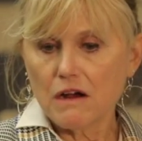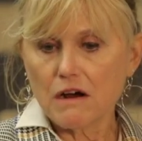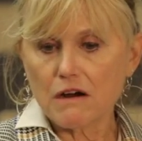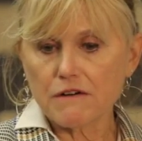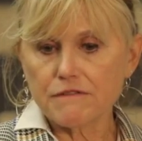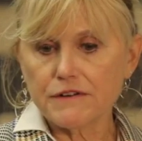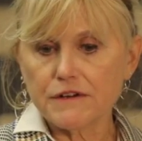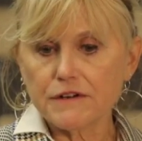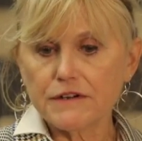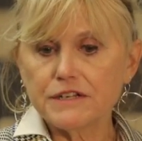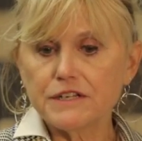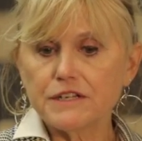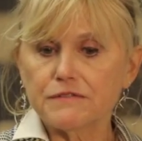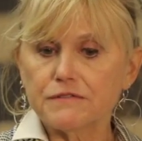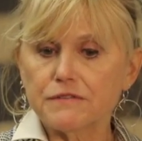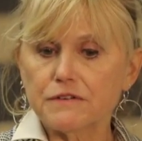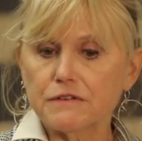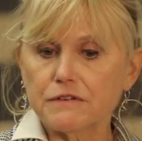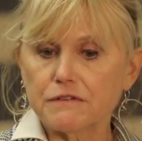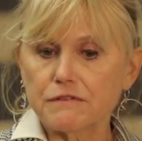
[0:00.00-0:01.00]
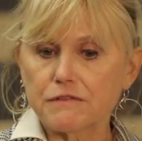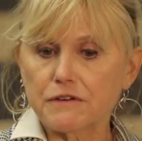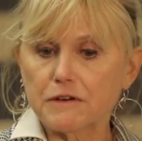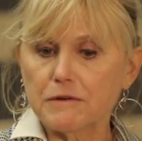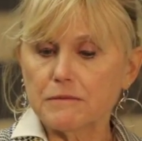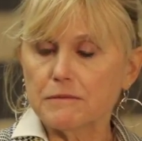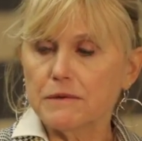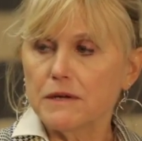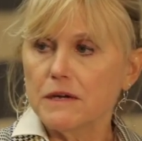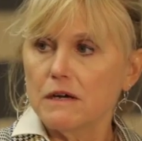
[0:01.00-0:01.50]
are very different
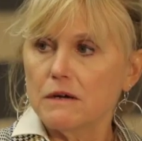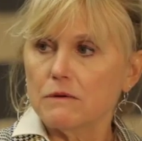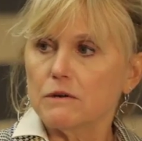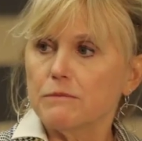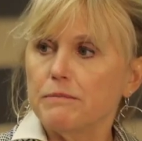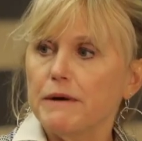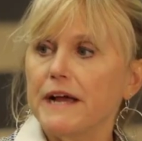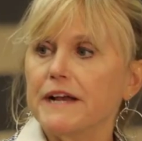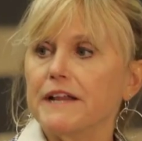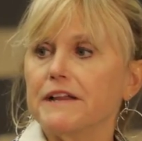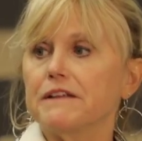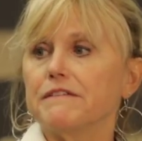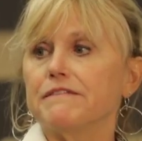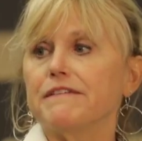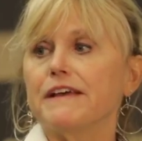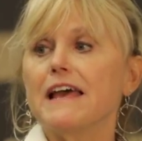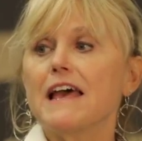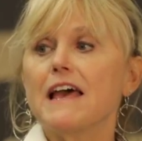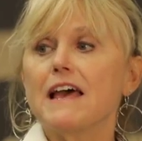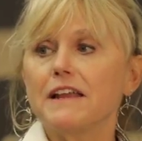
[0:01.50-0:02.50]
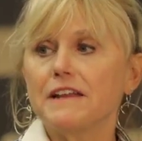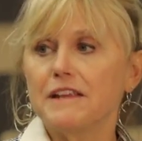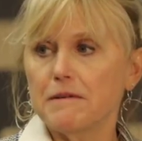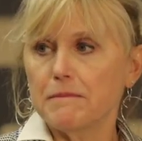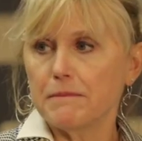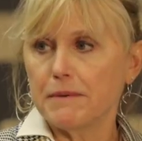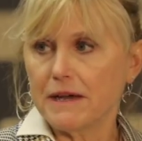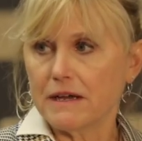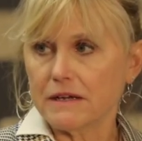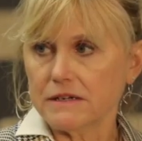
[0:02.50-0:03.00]
from repetitive head
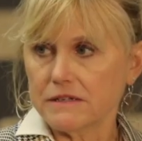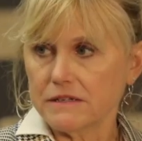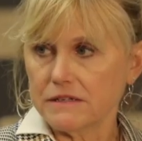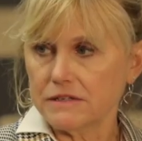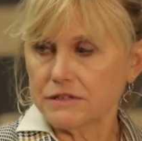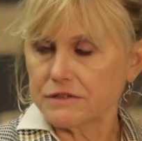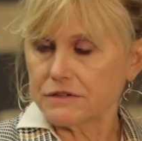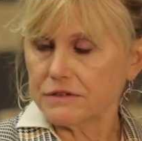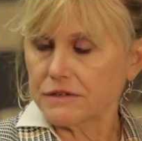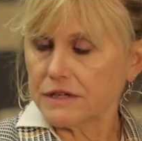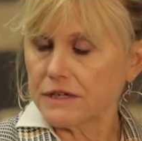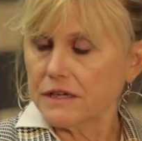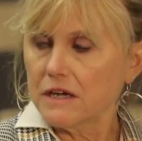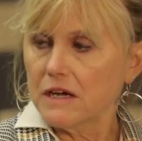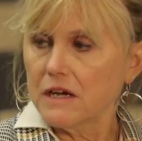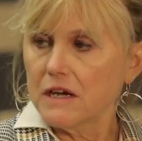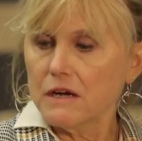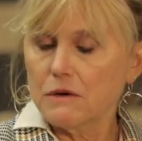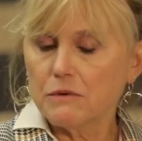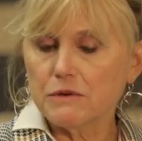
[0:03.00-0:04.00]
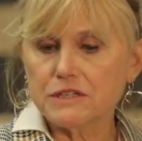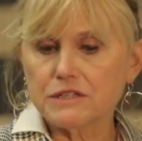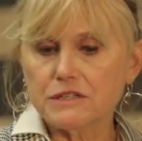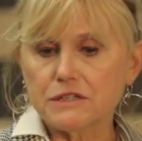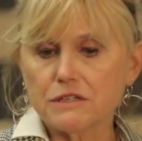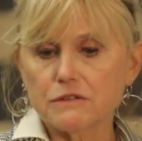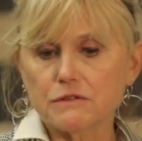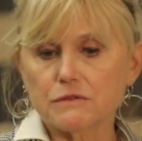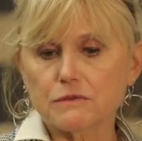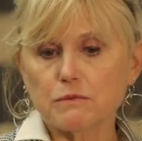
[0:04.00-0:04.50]
impact injury, which
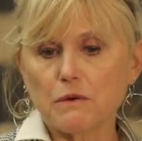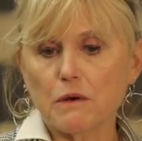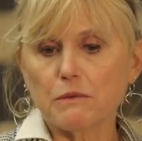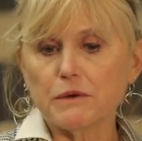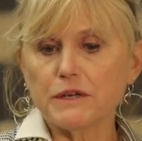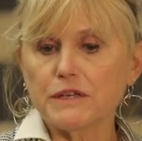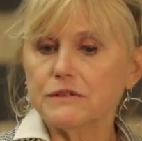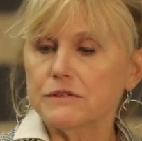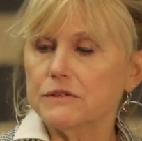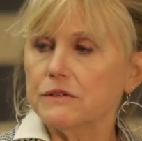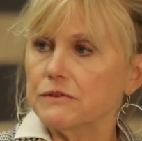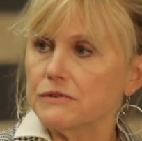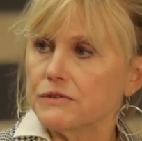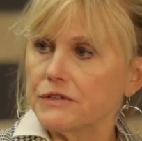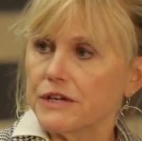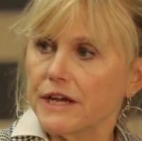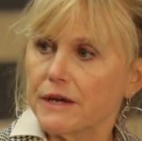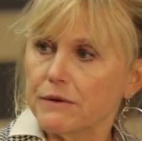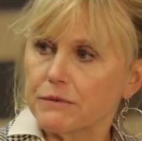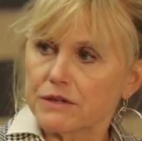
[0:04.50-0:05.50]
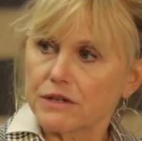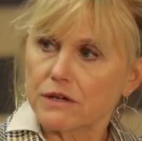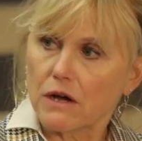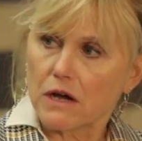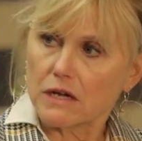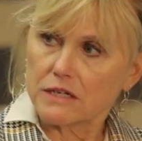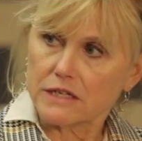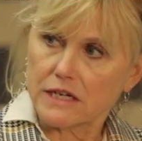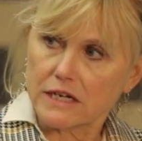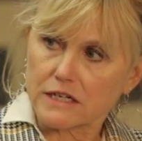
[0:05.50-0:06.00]
is what we associate with
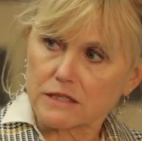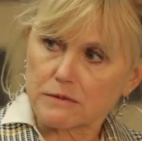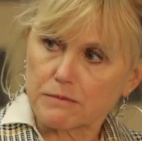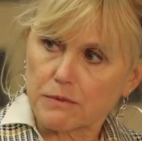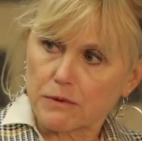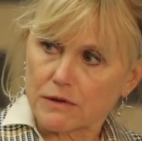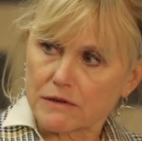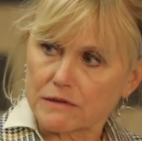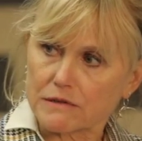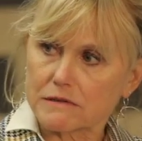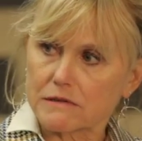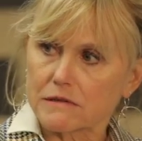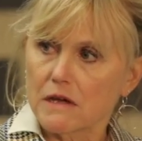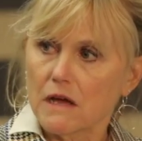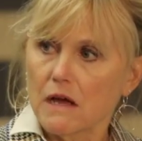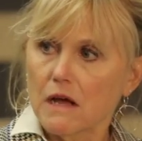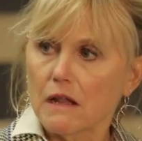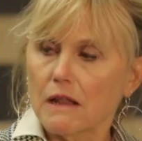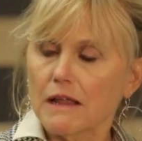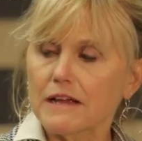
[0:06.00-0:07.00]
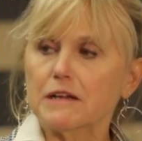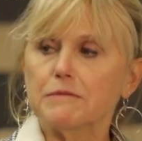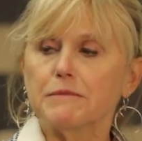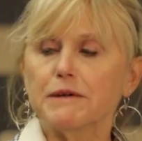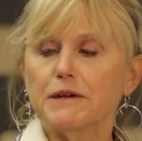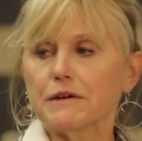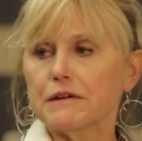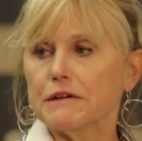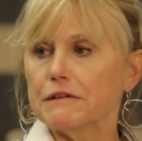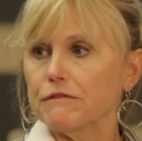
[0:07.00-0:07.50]
contact sports like
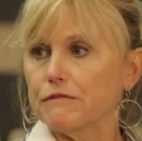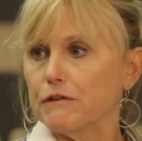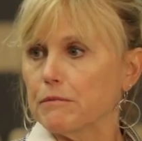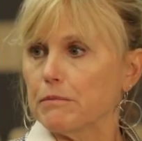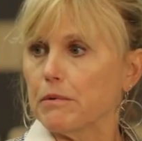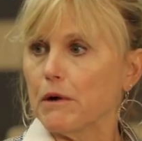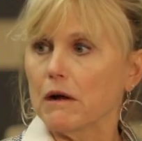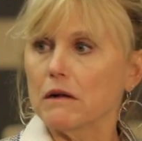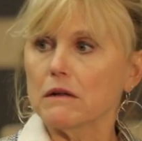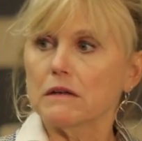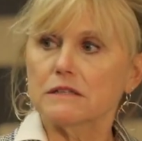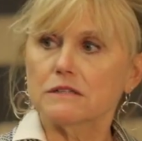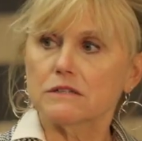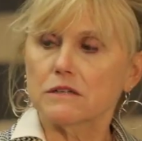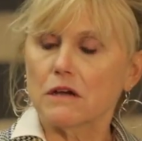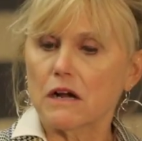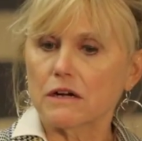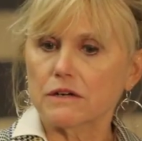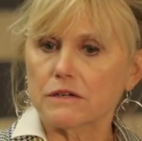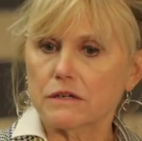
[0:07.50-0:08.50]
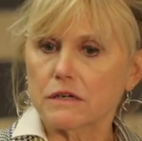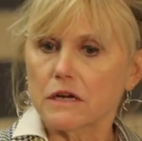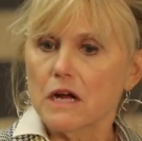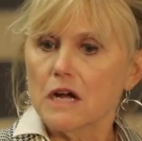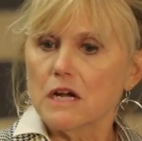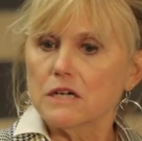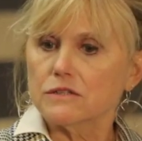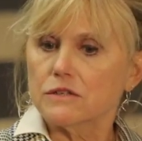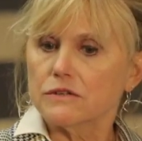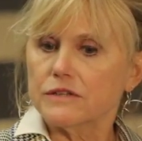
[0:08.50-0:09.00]
American football and soccer.
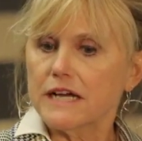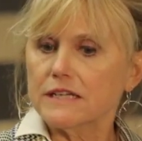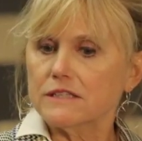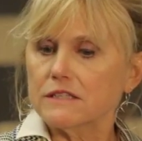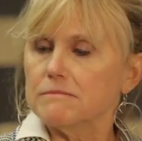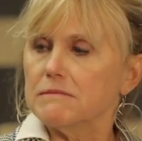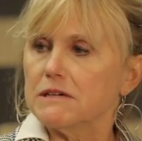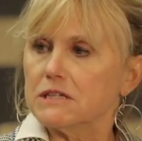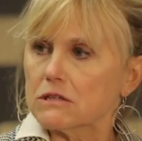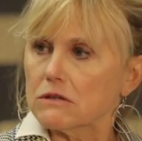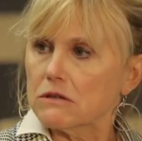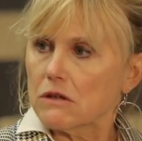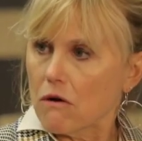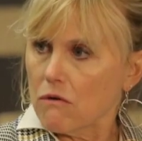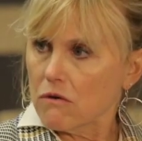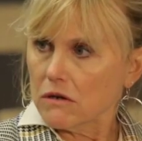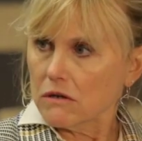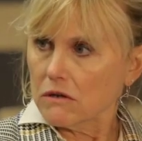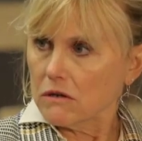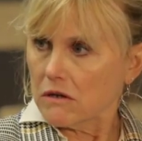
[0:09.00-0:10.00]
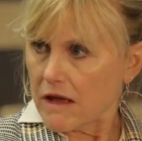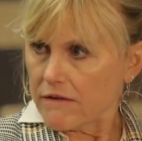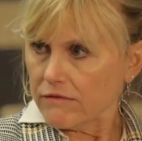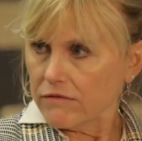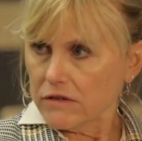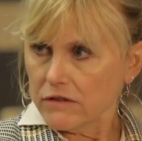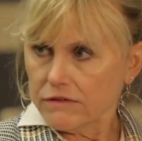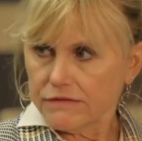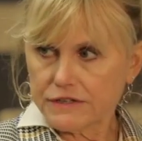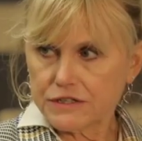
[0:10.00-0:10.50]
So that's a much lower
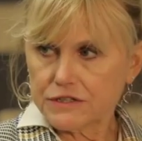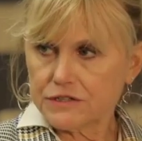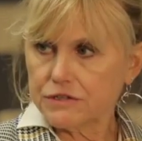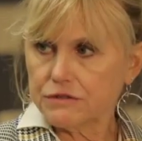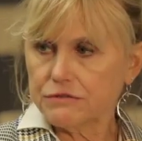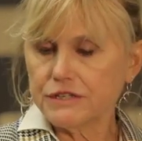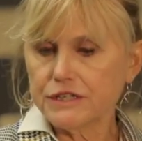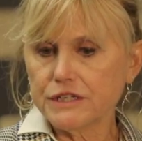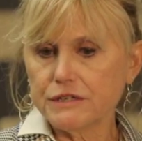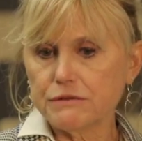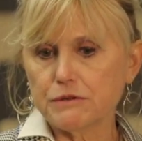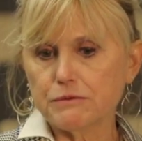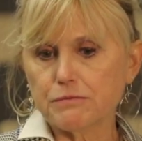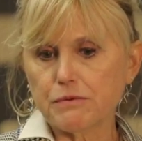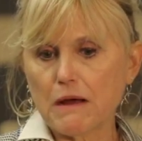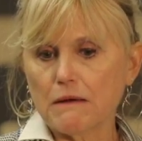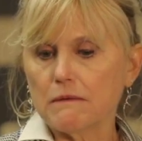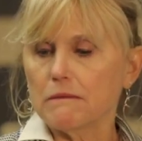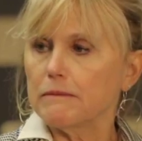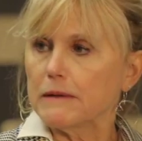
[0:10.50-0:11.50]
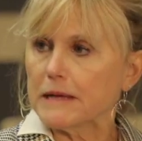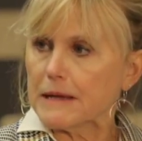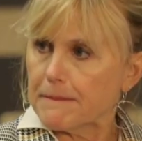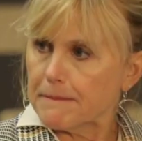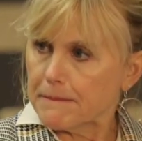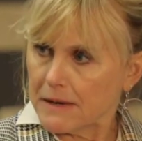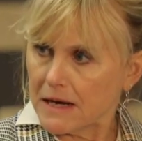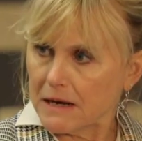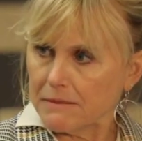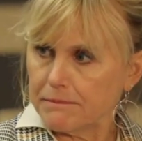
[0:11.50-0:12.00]
level of injury. It would probably
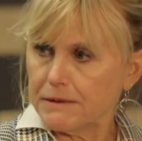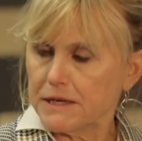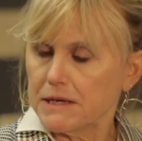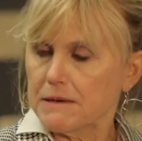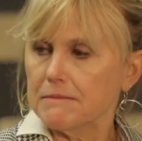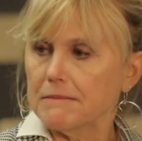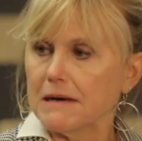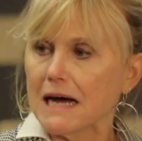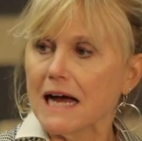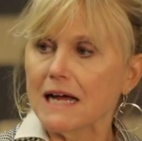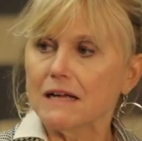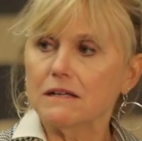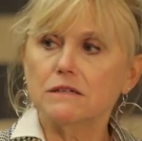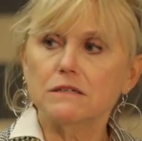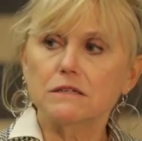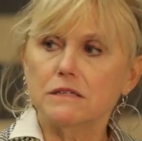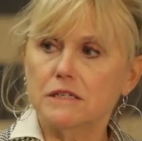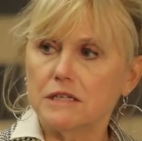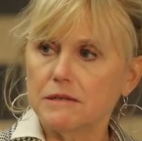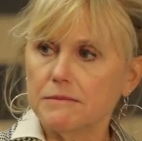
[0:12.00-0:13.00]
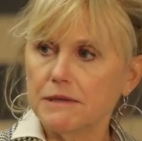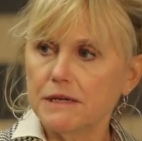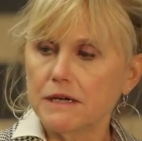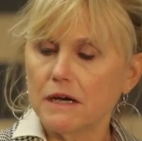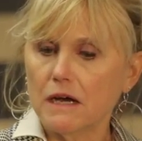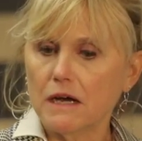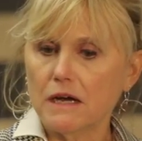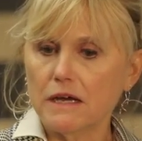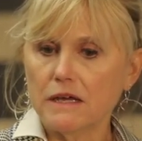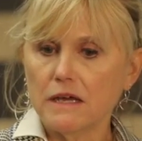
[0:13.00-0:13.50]
be a mild
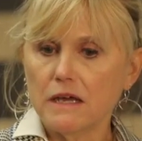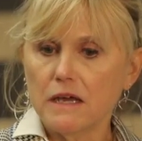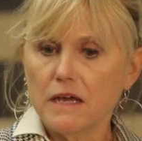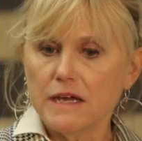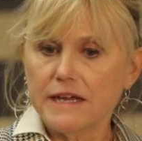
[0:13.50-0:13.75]
TBI.